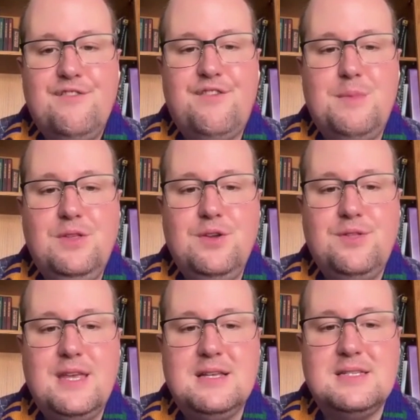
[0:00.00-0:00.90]

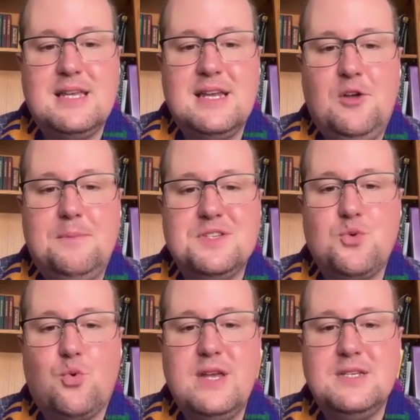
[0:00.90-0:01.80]
Familiar things can help
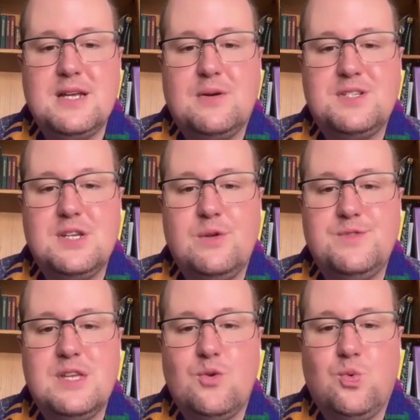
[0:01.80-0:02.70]
us orient
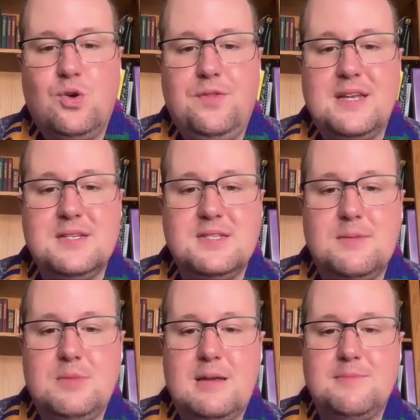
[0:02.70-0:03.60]
ourselves in a world that is
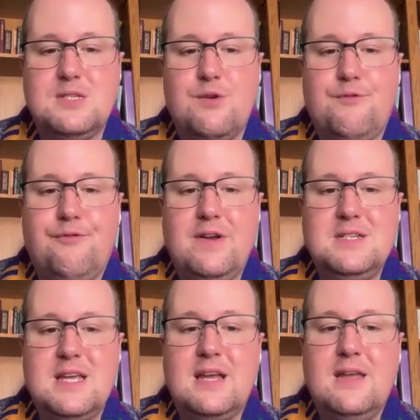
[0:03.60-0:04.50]
sometimes so
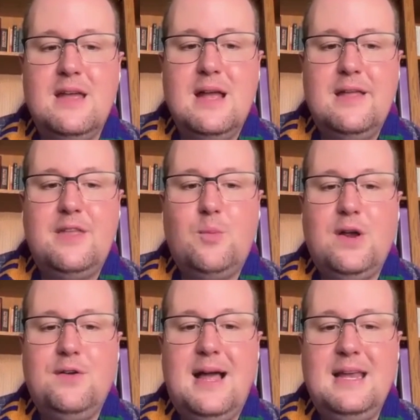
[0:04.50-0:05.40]
frantic that
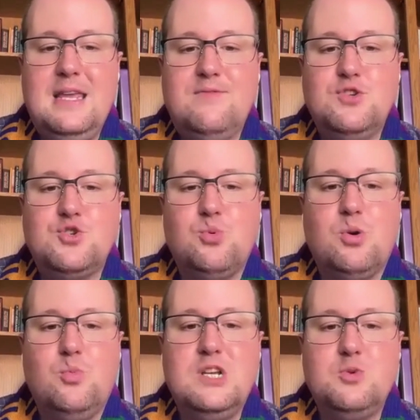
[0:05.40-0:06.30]
we are not even
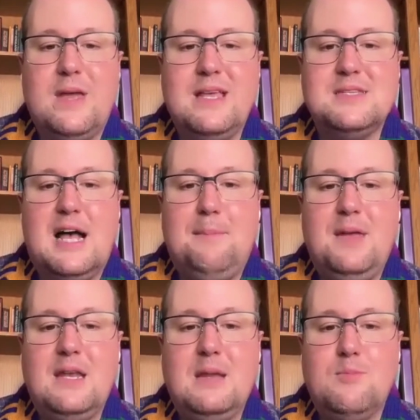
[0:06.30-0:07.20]
sure which way is up
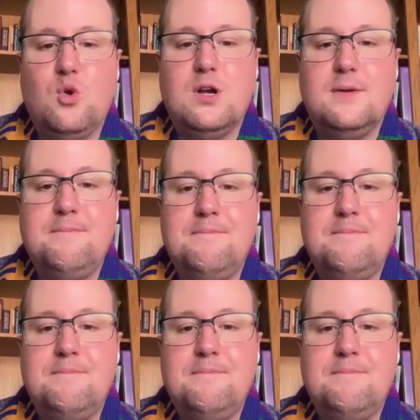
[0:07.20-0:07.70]
anymore.